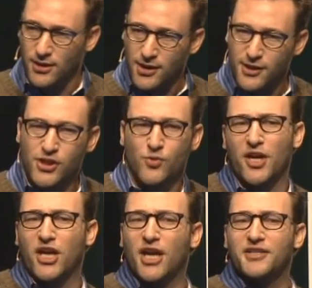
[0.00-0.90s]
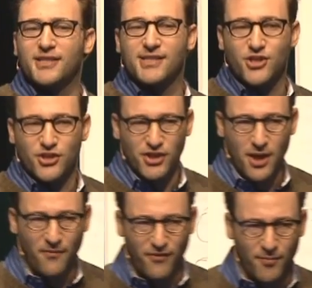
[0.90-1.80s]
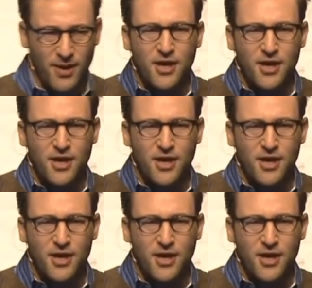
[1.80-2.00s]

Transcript: This is where gut decisions come from.